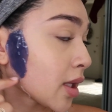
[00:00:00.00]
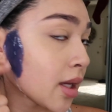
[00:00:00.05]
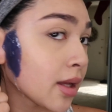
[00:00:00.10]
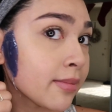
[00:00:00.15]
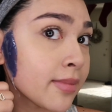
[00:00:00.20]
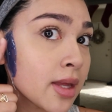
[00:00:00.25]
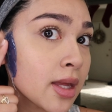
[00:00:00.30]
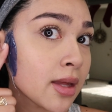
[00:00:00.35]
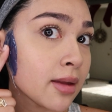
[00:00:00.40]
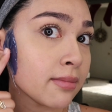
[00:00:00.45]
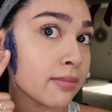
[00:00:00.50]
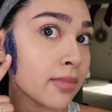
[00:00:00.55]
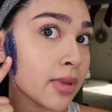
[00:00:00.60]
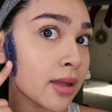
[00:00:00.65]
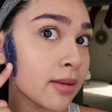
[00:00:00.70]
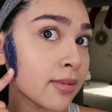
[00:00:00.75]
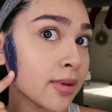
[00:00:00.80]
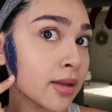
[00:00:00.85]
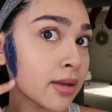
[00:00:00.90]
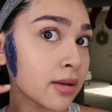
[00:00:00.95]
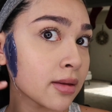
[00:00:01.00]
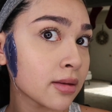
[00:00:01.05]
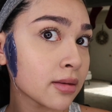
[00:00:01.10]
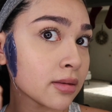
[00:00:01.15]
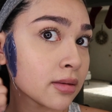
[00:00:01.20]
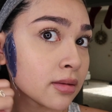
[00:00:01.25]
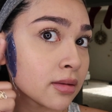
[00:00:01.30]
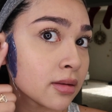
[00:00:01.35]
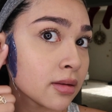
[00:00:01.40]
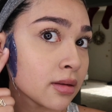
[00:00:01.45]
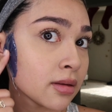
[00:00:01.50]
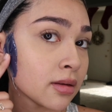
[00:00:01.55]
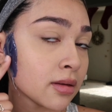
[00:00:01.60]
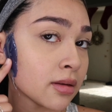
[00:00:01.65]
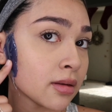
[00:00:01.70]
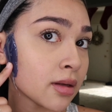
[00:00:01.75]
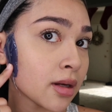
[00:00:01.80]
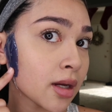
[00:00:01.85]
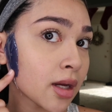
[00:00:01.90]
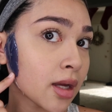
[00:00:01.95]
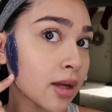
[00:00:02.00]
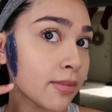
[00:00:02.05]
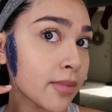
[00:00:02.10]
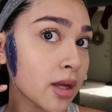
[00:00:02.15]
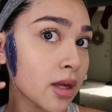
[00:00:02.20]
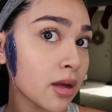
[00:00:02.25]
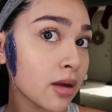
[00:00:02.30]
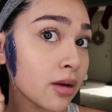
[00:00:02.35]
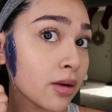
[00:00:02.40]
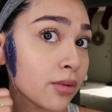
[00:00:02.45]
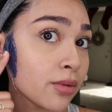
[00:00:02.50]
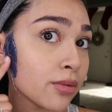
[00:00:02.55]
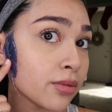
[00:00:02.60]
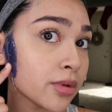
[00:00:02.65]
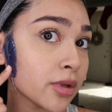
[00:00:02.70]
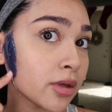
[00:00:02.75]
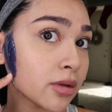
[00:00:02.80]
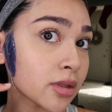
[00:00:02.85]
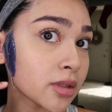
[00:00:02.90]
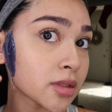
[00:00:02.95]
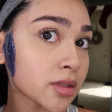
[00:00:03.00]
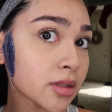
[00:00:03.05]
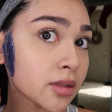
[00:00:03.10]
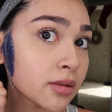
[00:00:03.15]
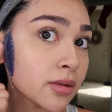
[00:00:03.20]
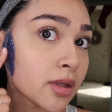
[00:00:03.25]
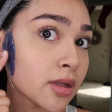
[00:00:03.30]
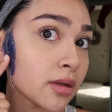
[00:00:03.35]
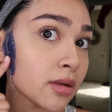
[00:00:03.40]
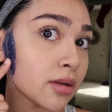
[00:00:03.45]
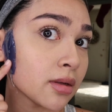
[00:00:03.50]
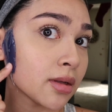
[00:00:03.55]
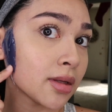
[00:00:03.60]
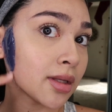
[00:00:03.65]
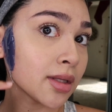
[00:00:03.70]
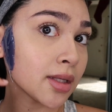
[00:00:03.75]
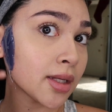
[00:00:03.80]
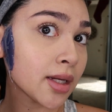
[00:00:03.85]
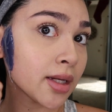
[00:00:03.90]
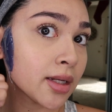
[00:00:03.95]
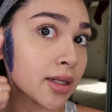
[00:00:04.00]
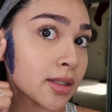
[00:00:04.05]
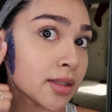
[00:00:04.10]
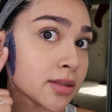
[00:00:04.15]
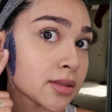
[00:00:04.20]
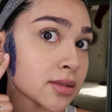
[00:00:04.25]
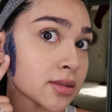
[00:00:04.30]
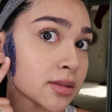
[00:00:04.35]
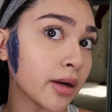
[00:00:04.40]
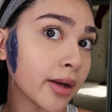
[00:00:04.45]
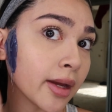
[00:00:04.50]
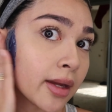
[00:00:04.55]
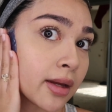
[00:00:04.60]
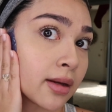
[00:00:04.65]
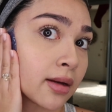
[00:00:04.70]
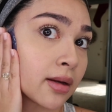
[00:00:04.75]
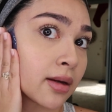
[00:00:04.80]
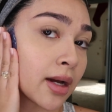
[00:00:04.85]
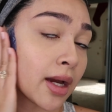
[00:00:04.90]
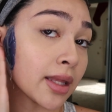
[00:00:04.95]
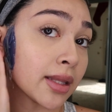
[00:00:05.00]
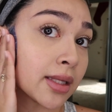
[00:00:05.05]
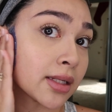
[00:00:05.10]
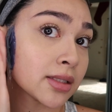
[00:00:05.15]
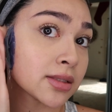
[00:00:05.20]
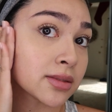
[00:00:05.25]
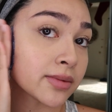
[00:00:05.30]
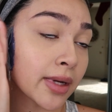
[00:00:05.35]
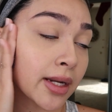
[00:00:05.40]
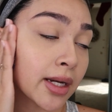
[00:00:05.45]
Come on, baby. Come on. You can do it. Yes. Okay, I think it's